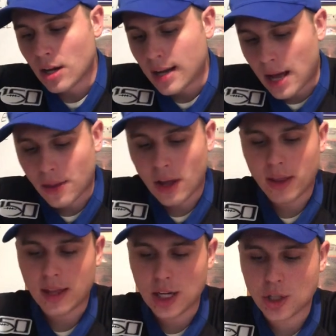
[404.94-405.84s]
Now,
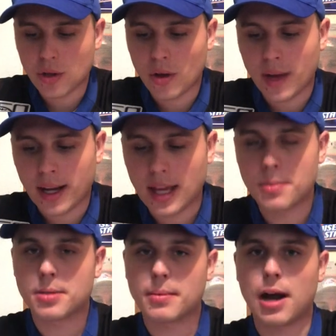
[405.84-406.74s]
the issue, though, that
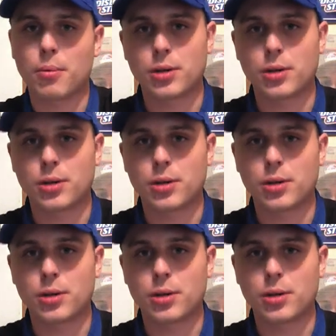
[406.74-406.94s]
keeps them out,